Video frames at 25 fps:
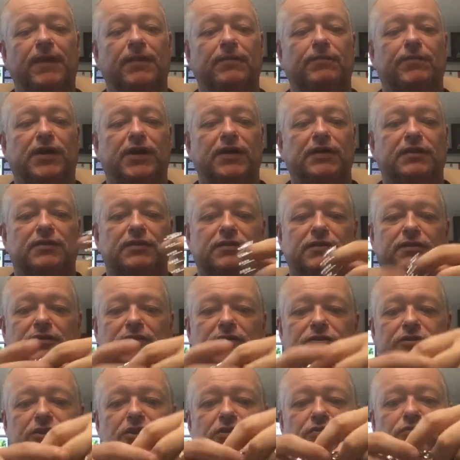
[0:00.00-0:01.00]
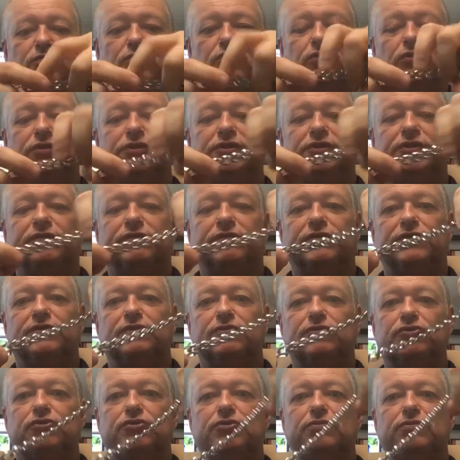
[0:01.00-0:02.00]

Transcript: But general rule is if there's too